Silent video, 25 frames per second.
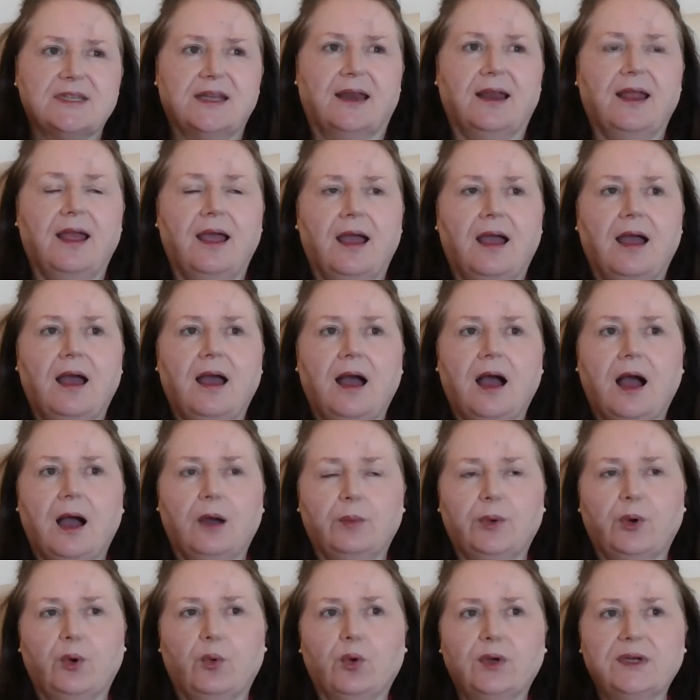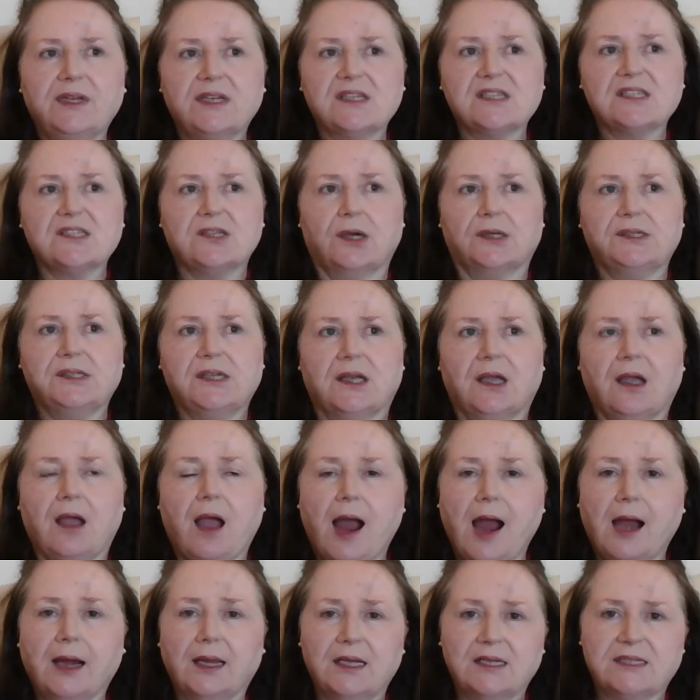And I went on to study
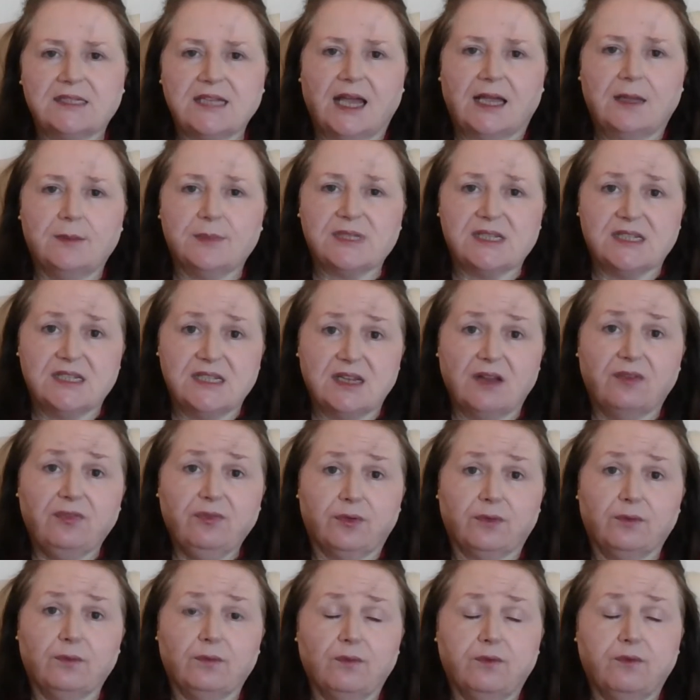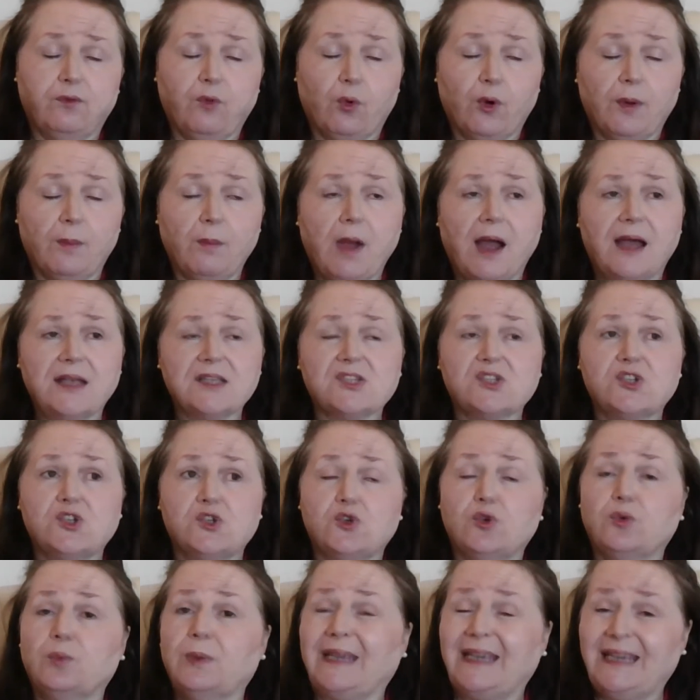archetypes in different formats to
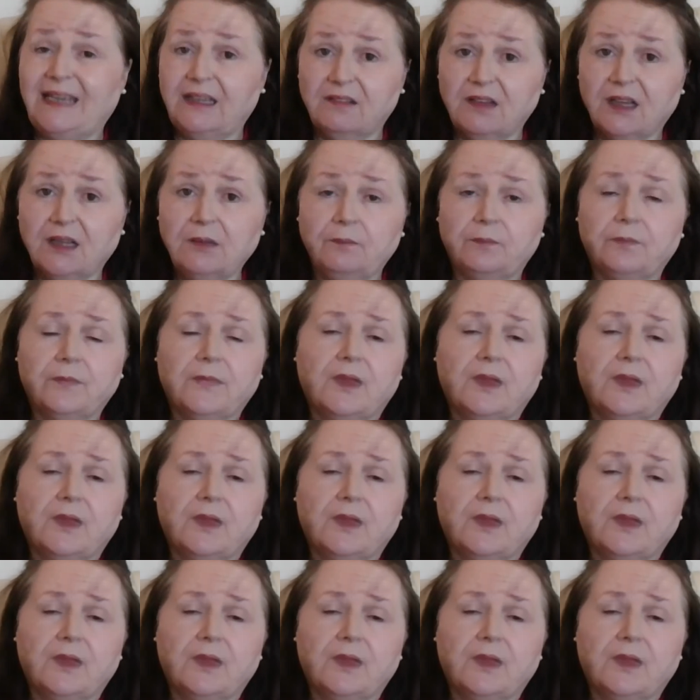do with healing,